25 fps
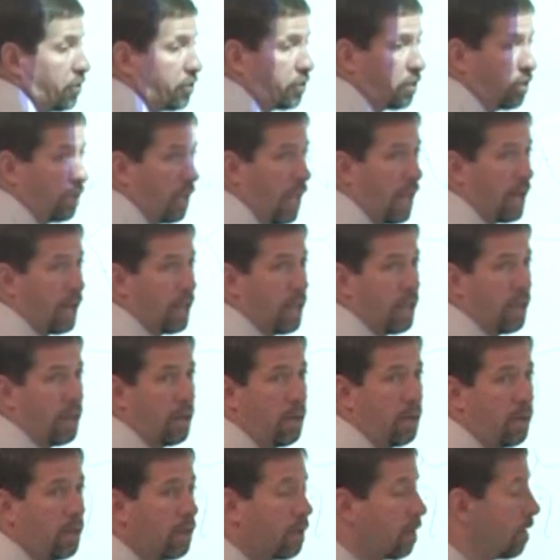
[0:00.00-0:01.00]
it's let
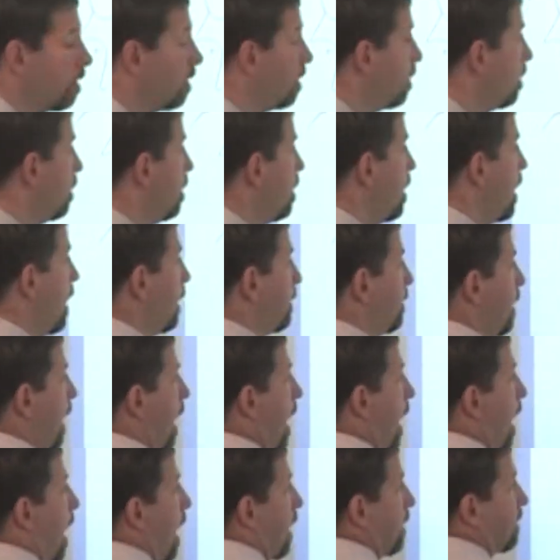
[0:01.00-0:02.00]
in at
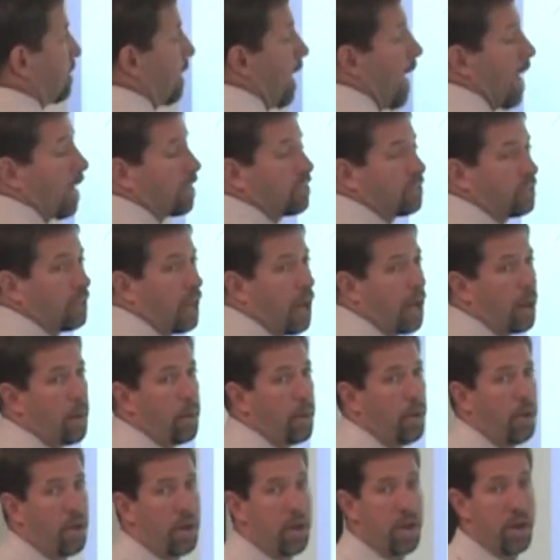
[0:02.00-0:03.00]
the
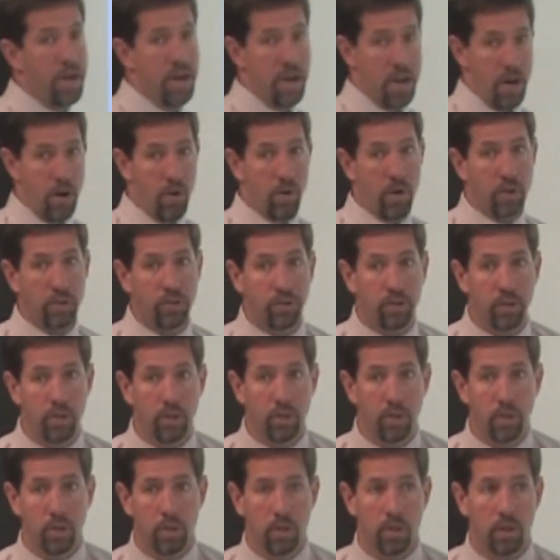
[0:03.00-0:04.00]
axon nearest
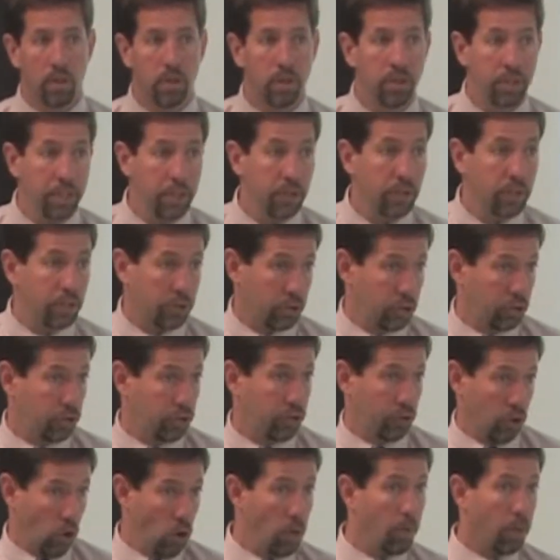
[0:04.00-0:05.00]
the
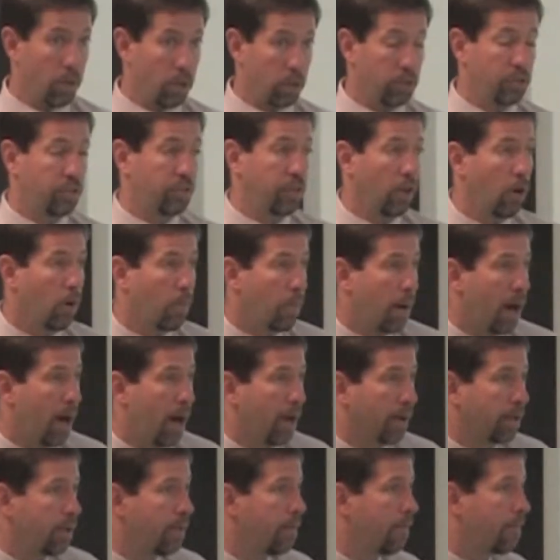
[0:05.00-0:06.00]
soma or cell
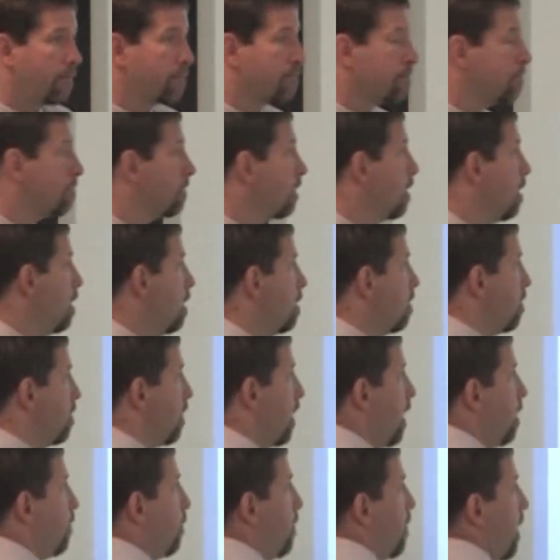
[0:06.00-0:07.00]
body.
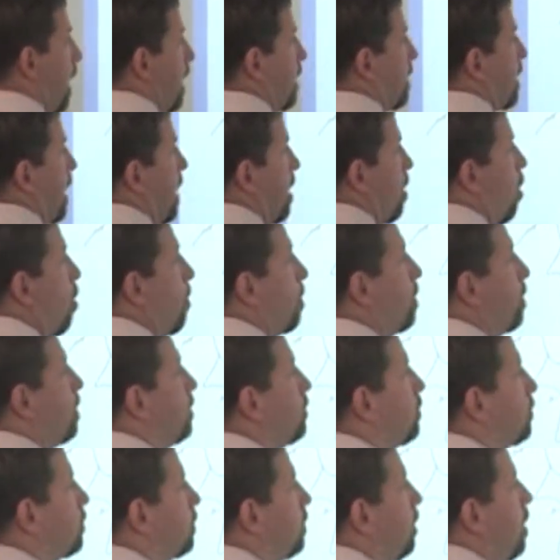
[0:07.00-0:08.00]
Then when that gate
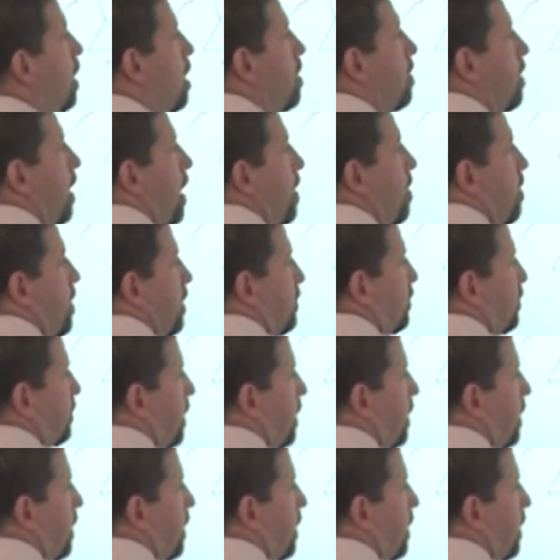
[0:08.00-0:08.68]
opens, then this